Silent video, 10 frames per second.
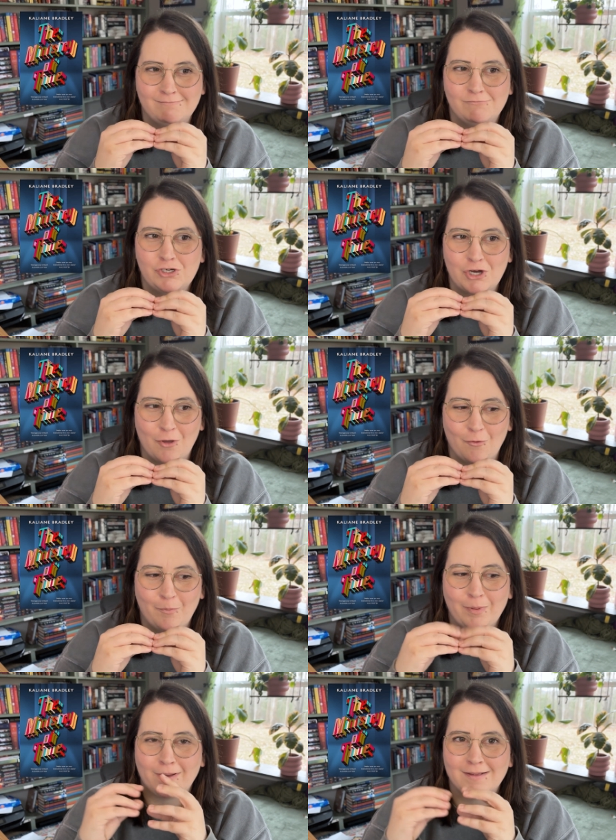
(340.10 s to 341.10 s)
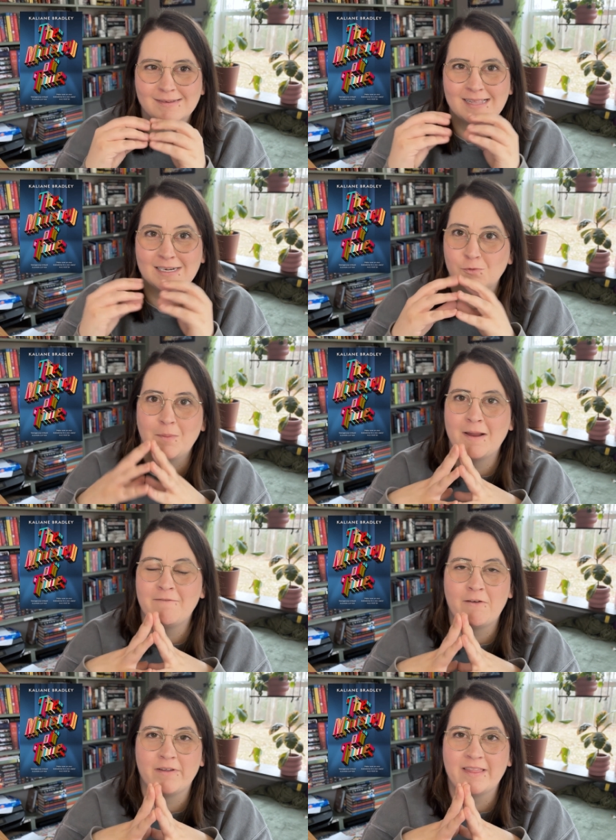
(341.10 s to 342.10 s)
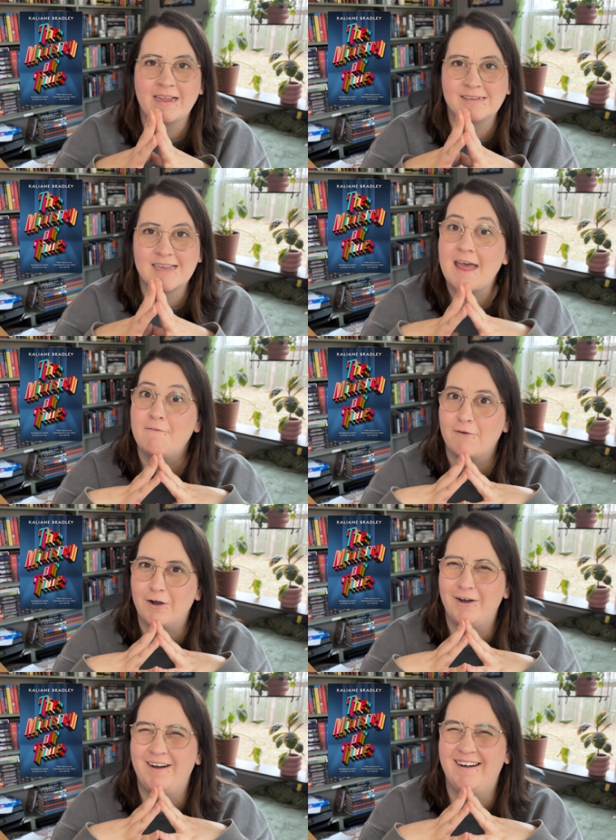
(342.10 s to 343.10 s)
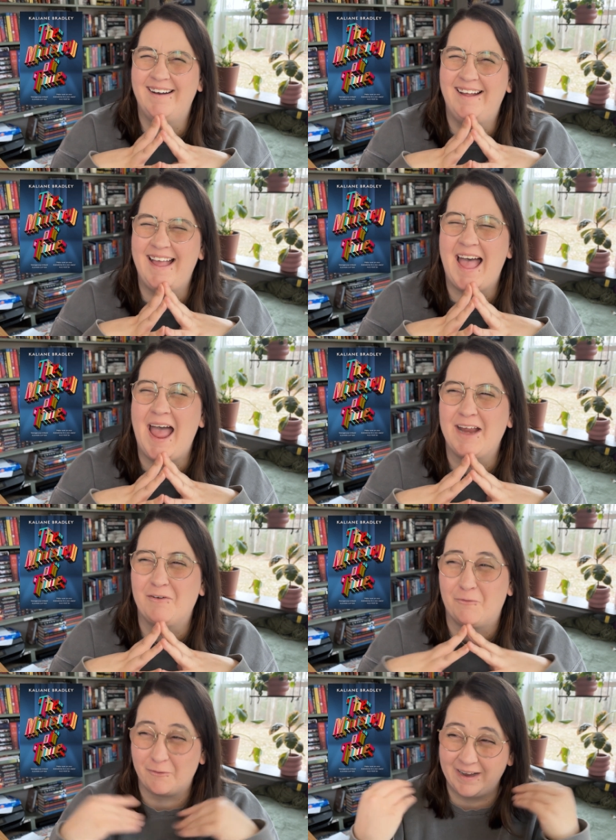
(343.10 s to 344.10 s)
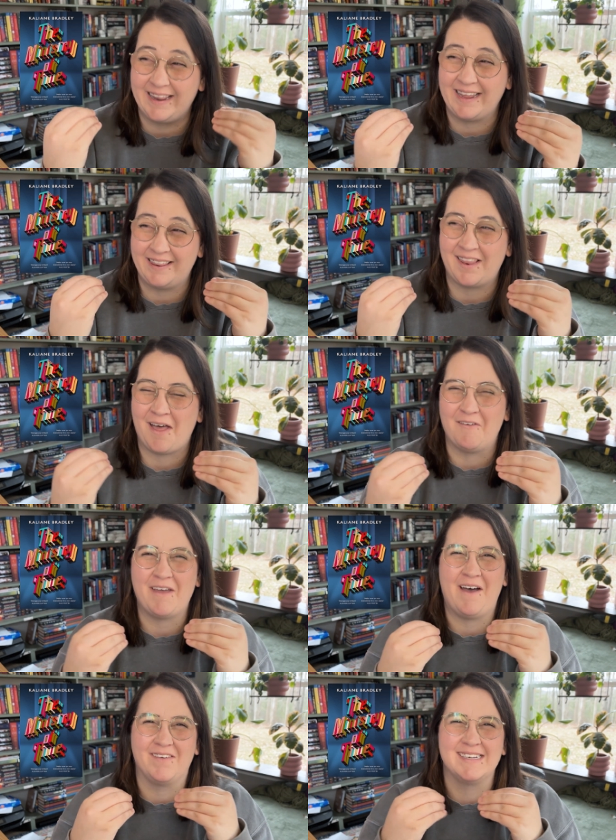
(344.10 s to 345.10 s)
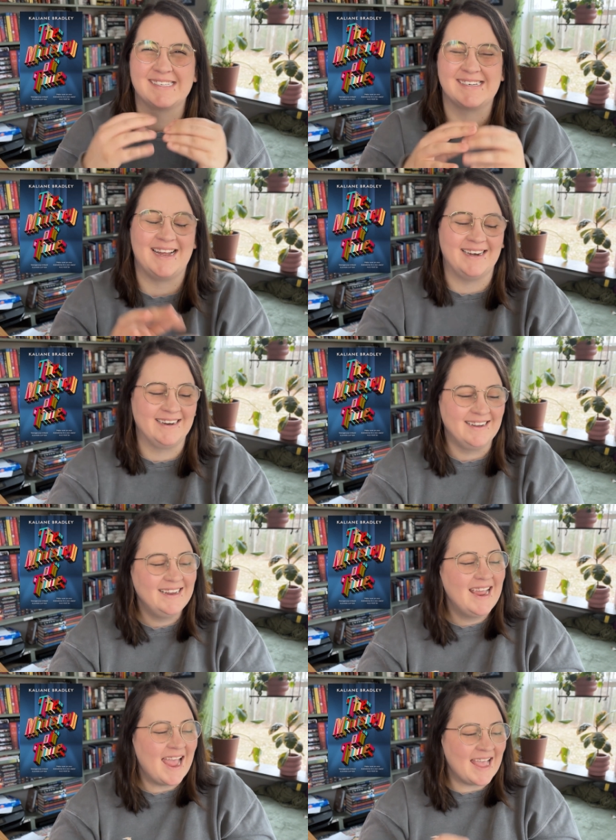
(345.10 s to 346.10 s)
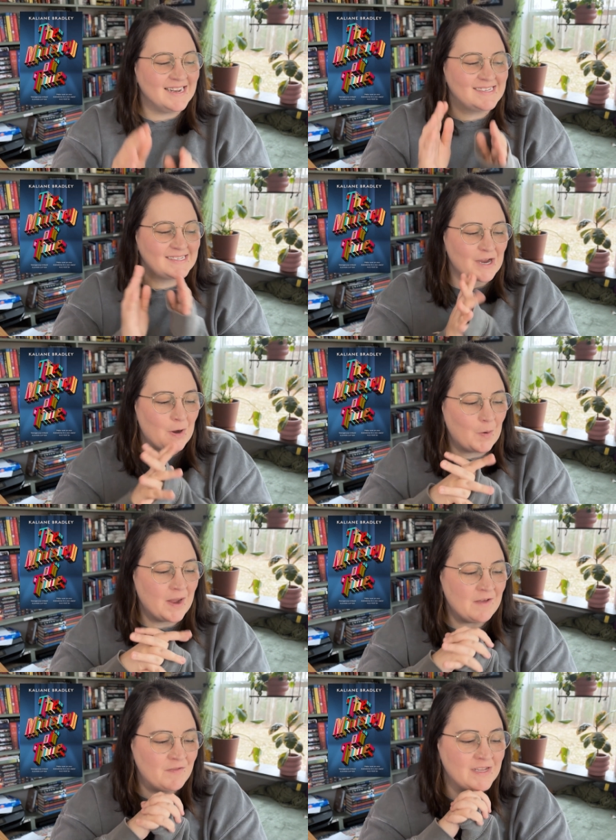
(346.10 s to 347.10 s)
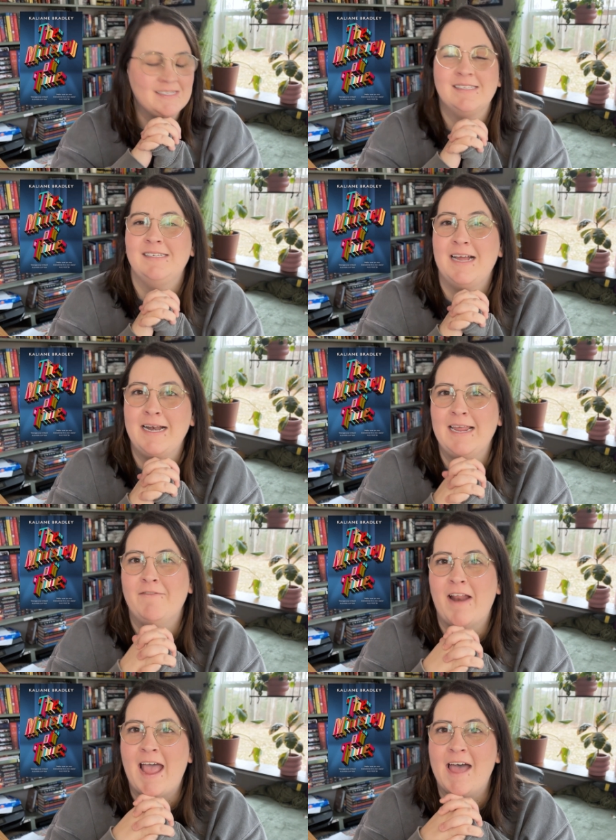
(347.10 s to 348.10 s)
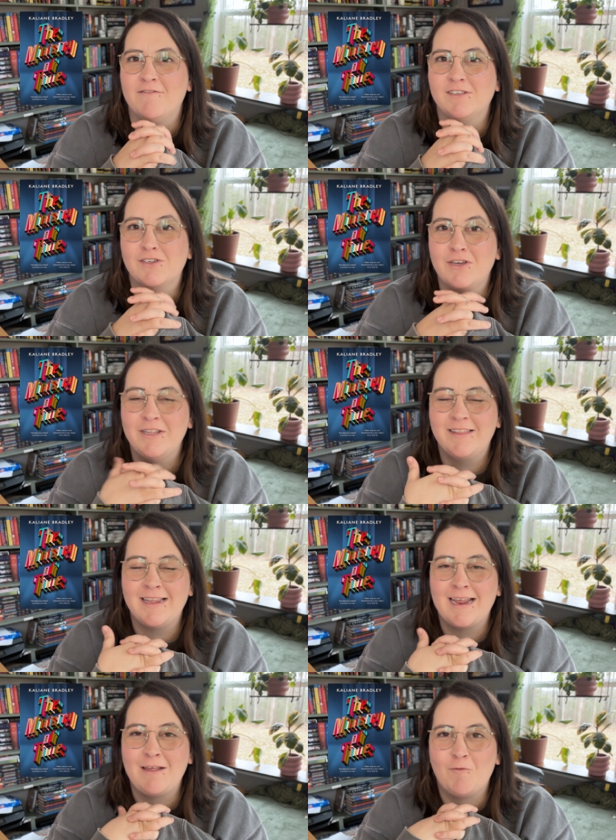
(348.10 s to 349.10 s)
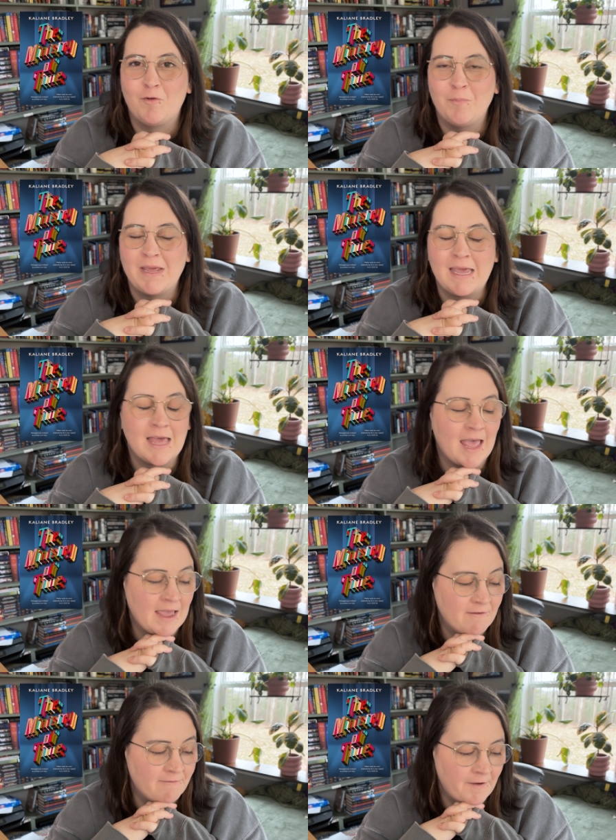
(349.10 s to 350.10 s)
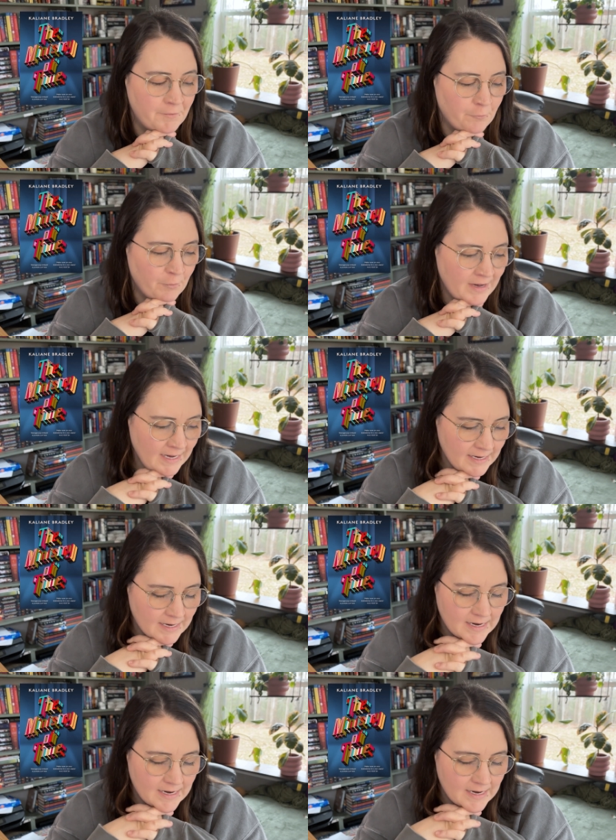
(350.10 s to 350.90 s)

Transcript: show, because that's one of my favorite things ever. I really love how it's done. And so if this is done even half as good, then it will be a fun read.